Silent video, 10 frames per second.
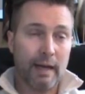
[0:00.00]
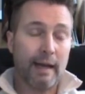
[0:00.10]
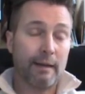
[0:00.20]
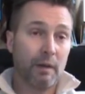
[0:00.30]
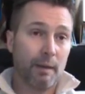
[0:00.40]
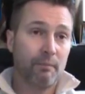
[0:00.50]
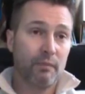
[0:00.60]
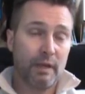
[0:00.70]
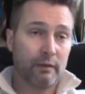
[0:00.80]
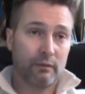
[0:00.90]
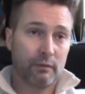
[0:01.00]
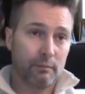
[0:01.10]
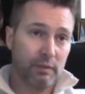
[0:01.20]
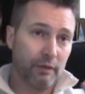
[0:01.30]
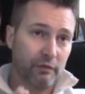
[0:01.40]
And I not
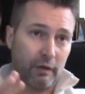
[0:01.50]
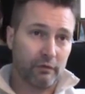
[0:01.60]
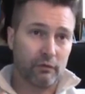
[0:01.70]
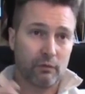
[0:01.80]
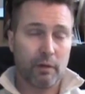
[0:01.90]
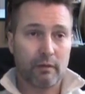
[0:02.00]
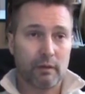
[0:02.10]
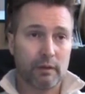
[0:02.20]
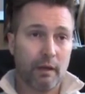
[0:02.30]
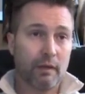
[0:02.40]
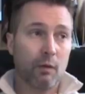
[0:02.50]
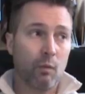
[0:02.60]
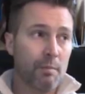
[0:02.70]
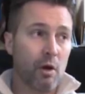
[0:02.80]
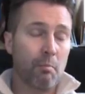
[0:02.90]
to play sexism or anything like that, I
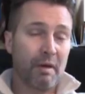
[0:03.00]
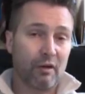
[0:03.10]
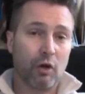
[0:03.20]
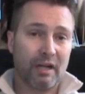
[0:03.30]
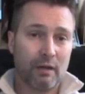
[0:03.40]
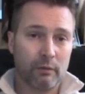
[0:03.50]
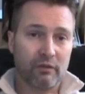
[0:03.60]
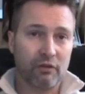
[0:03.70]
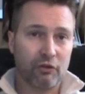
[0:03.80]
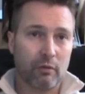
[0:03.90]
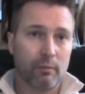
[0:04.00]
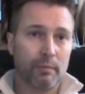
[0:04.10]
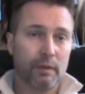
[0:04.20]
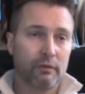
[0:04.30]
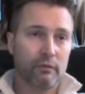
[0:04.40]
think women are better accountants in general
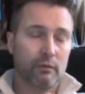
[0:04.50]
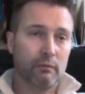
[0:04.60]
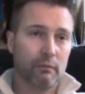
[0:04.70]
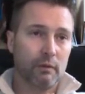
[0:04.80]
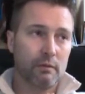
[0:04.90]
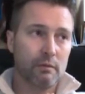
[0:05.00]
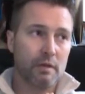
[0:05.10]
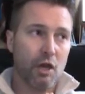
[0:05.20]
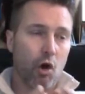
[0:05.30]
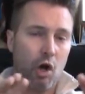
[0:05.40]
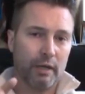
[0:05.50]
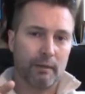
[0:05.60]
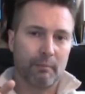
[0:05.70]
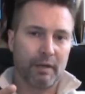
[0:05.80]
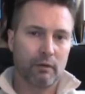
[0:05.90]
because they
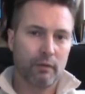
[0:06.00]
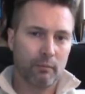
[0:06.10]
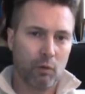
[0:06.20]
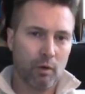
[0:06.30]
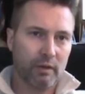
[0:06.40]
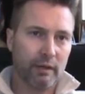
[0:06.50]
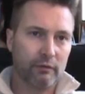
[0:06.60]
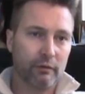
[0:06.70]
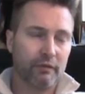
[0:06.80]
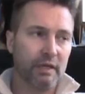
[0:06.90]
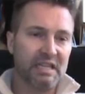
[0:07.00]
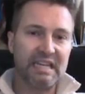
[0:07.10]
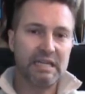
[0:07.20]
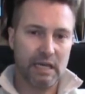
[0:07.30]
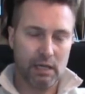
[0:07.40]
audit better. They're more attentive to
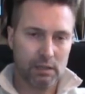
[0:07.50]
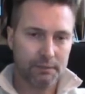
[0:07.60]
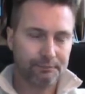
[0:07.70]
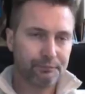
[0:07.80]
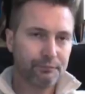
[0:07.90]
detail.